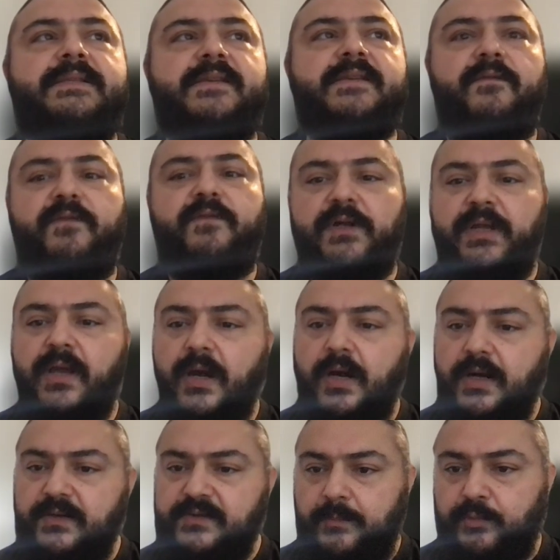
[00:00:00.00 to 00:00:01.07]
It's a very
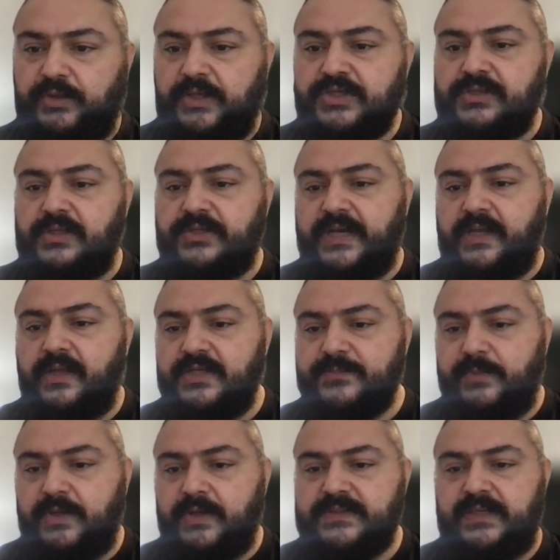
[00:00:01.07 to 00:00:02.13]
hard computational
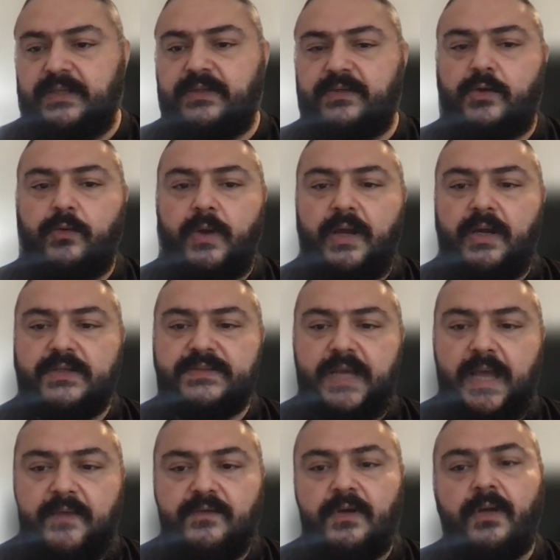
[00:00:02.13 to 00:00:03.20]
challenge because it requires
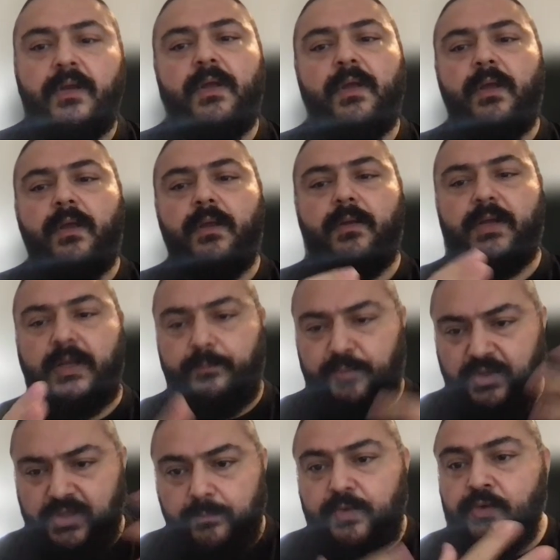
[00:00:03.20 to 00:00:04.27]
either
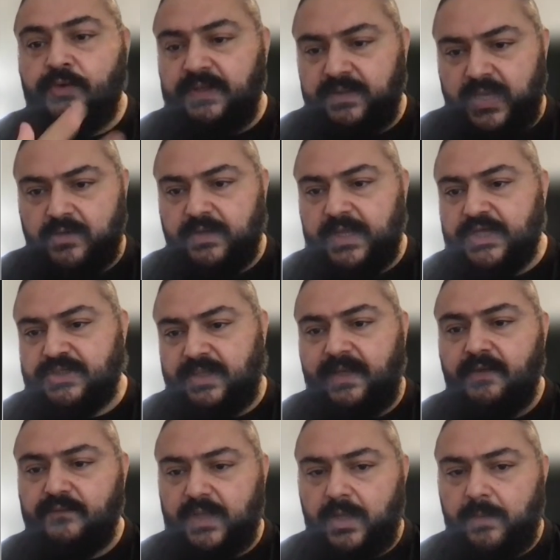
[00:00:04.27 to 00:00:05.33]
pre-computing the aggregation ahead of
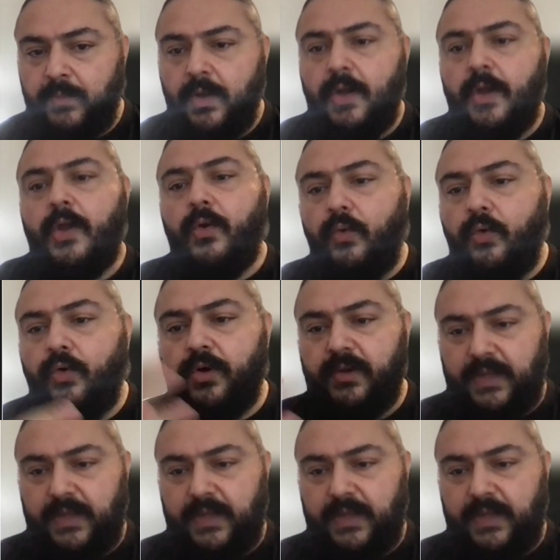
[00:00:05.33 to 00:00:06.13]
time or at